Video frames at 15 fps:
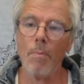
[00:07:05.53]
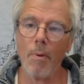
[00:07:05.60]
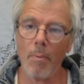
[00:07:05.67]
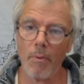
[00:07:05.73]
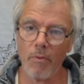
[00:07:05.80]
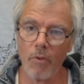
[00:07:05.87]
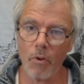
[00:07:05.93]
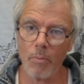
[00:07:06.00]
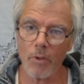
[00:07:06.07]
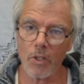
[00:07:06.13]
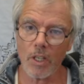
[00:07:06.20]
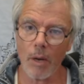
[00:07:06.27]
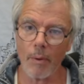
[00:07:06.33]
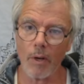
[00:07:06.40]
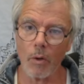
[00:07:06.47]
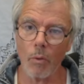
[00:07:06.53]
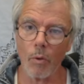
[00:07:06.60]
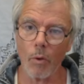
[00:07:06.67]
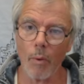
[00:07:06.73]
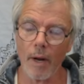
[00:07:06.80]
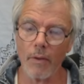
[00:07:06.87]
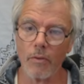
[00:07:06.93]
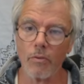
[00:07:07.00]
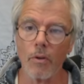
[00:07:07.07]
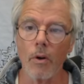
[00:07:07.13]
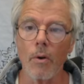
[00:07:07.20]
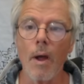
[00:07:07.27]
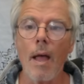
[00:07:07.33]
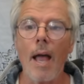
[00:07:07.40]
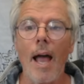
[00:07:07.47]
performance going all the way
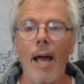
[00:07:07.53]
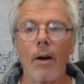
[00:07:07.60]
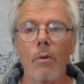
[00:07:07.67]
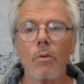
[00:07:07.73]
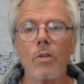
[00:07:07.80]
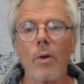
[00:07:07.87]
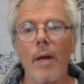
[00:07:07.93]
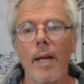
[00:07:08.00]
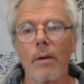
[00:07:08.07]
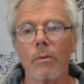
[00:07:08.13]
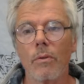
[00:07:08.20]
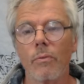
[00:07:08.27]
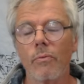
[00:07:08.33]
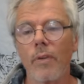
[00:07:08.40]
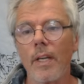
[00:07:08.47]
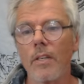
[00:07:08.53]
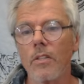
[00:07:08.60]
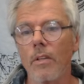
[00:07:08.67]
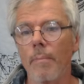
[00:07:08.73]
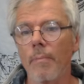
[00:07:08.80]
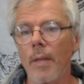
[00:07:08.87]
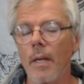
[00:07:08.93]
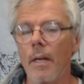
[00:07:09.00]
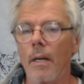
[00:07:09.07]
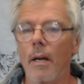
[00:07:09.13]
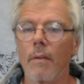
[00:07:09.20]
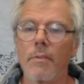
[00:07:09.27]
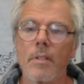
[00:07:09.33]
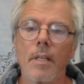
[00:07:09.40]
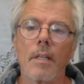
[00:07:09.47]
through, and also how to fix them.
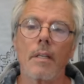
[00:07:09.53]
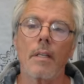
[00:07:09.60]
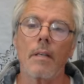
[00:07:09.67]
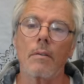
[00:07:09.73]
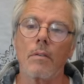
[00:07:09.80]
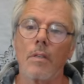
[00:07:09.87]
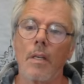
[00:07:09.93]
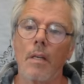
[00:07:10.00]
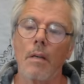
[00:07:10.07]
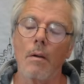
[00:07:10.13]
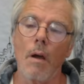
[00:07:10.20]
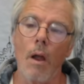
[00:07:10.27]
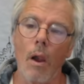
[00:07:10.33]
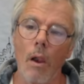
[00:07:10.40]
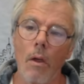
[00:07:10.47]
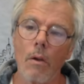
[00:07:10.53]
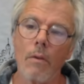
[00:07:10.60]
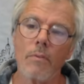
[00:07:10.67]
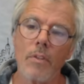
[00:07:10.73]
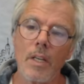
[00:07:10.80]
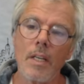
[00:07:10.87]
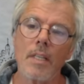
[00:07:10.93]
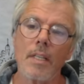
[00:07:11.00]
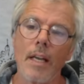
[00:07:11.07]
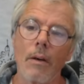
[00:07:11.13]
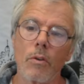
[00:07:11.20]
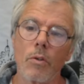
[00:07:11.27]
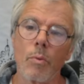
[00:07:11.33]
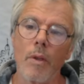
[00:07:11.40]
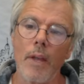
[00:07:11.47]
I've seen that a lot of
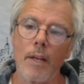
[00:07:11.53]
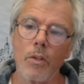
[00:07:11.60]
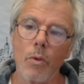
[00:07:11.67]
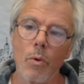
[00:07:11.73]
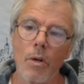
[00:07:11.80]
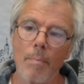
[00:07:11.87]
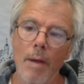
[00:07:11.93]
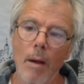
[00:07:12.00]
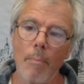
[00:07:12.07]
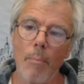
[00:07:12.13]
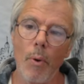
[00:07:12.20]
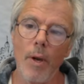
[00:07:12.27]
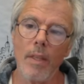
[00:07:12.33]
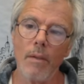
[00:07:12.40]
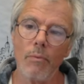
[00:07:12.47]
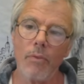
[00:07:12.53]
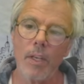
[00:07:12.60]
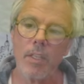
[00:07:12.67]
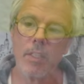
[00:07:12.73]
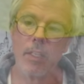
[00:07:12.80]
details where they talk about putting the fixing